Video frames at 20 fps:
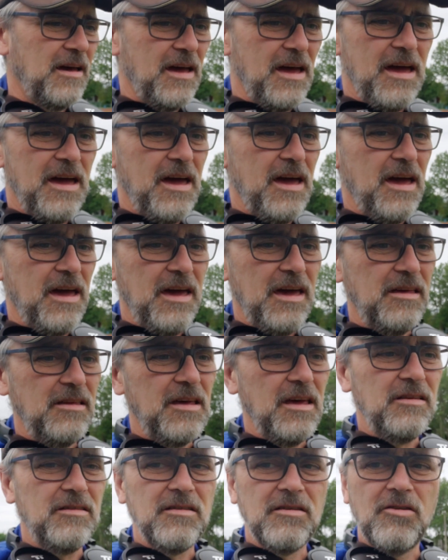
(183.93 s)

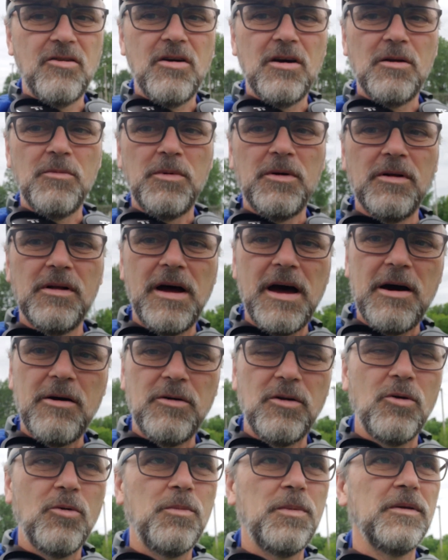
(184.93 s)
it's incredible how
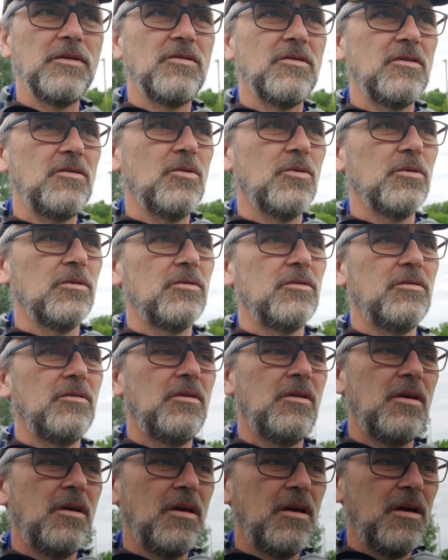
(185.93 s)
it opens the doors
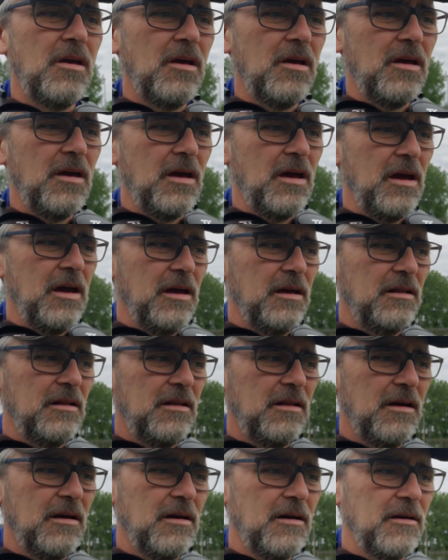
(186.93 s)

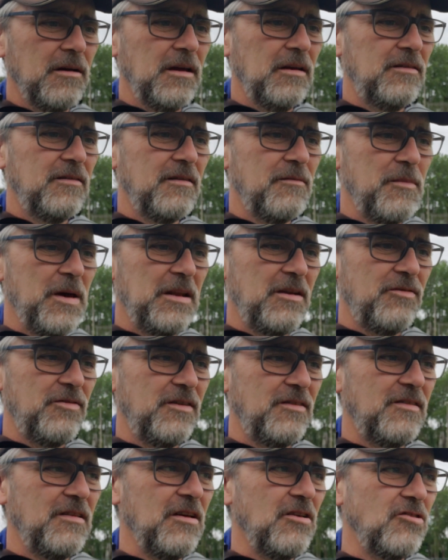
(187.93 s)
and uh, it's a
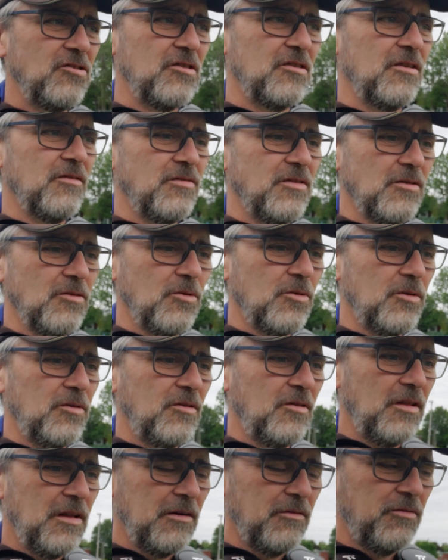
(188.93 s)
manifestation of the
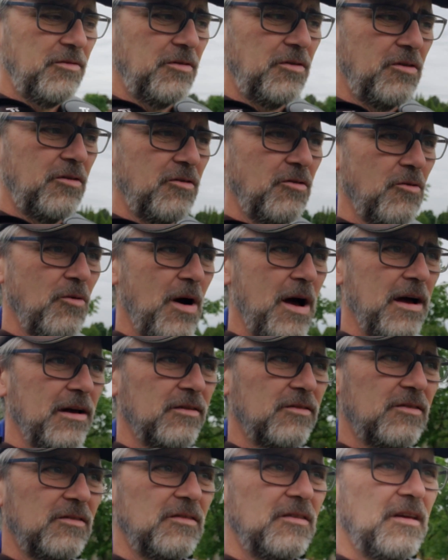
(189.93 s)
lord's love through
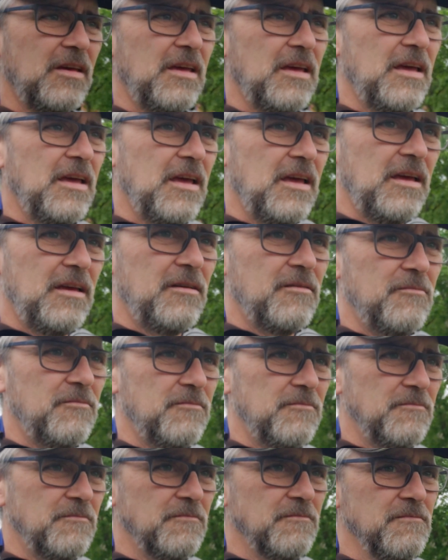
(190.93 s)
us
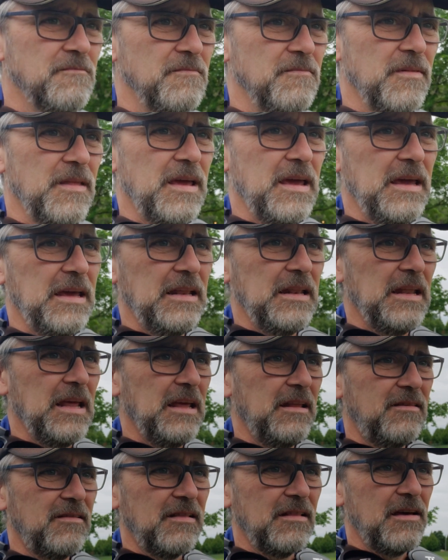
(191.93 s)
and
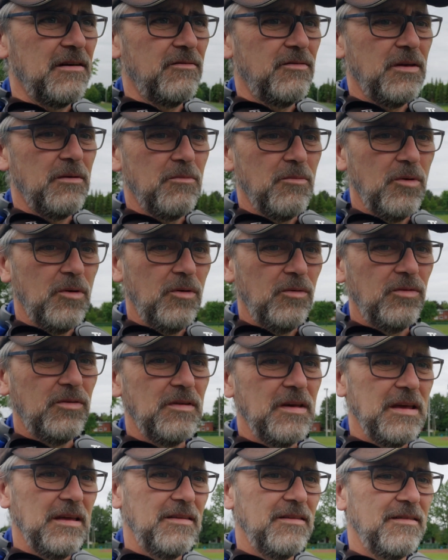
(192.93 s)
it's love that
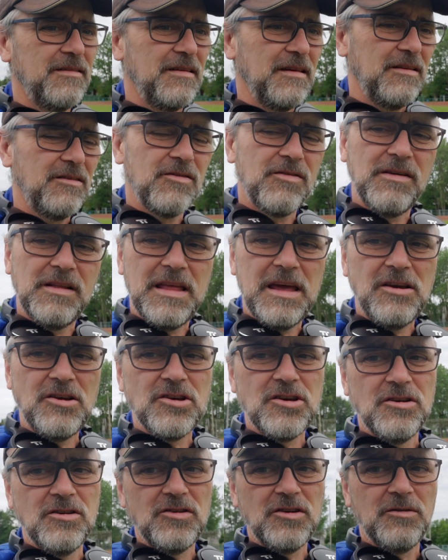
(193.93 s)
moves it's it's
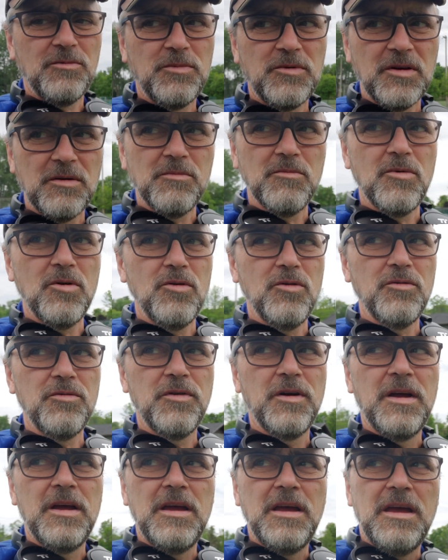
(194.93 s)
relationships that move
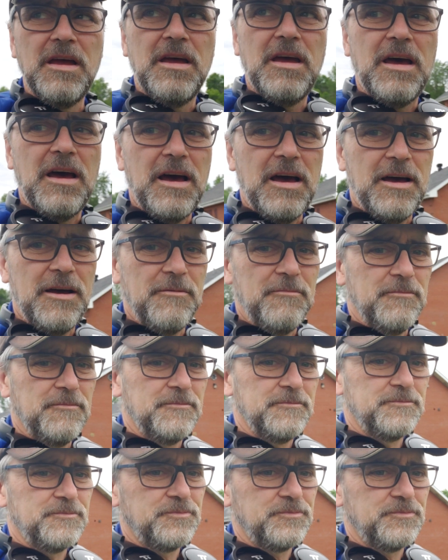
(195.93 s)
um,